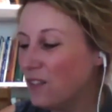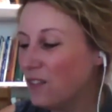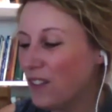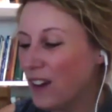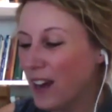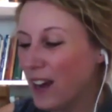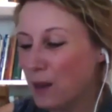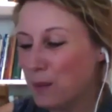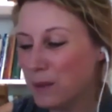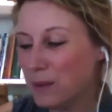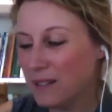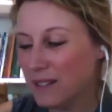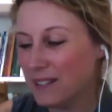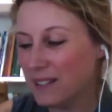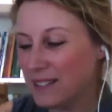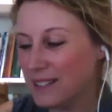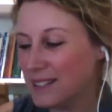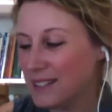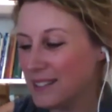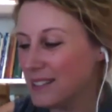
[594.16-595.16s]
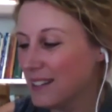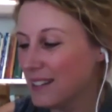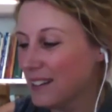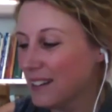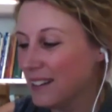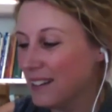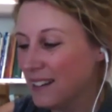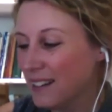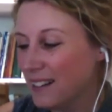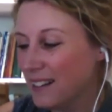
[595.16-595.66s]
fabulous.
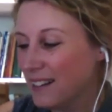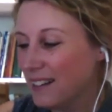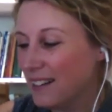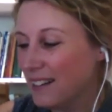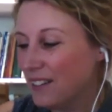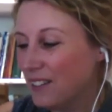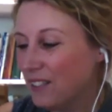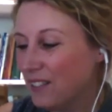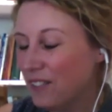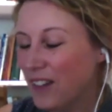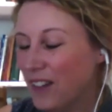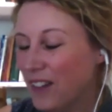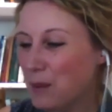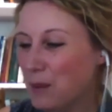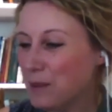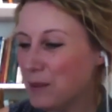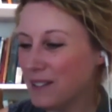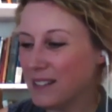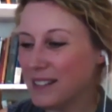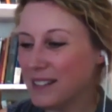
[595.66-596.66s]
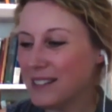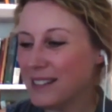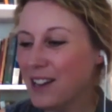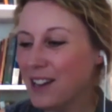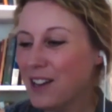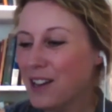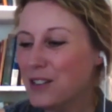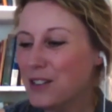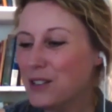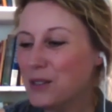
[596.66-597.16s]
Fabulous.
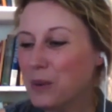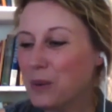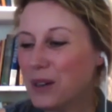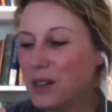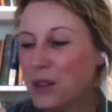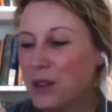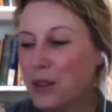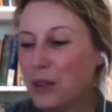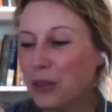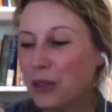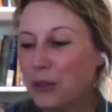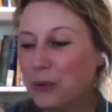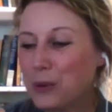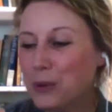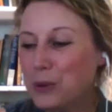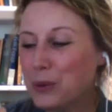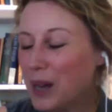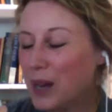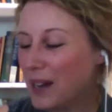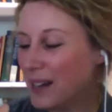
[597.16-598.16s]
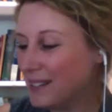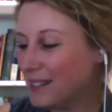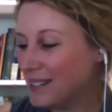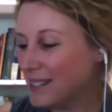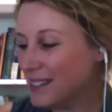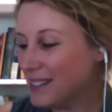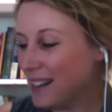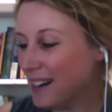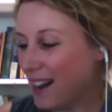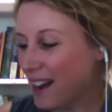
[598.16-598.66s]
So one of the through lines
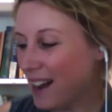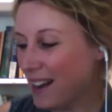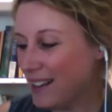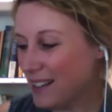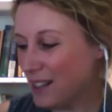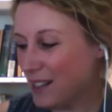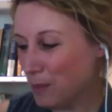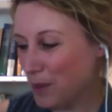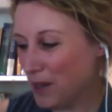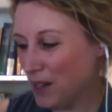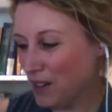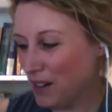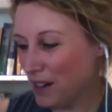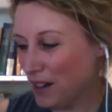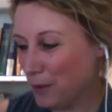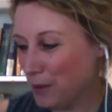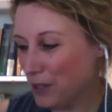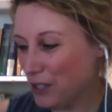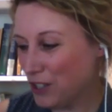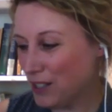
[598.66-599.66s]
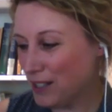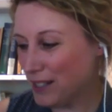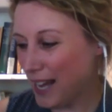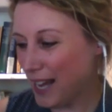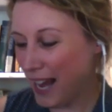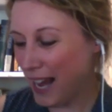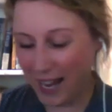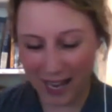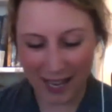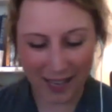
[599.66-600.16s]
that I keep hearing, which is
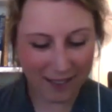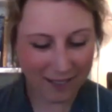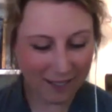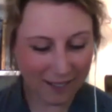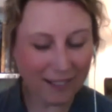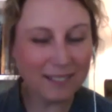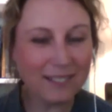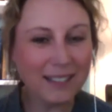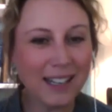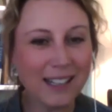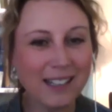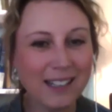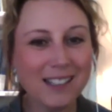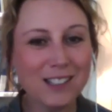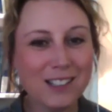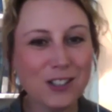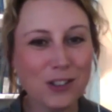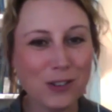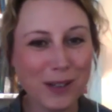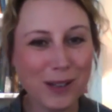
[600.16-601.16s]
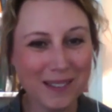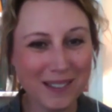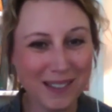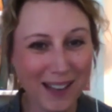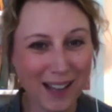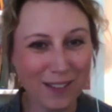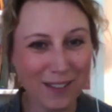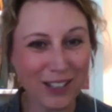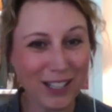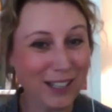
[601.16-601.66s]
a lady can join the
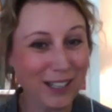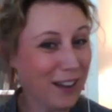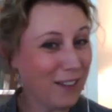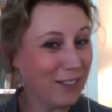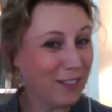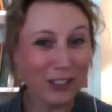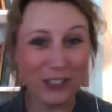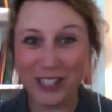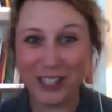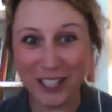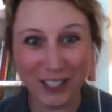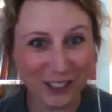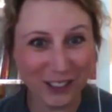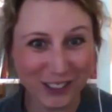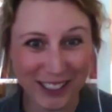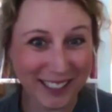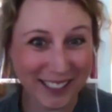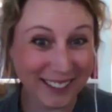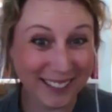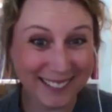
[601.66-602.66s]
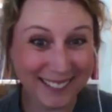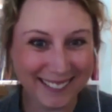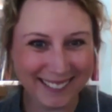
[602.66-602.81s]
Navy and have a great career,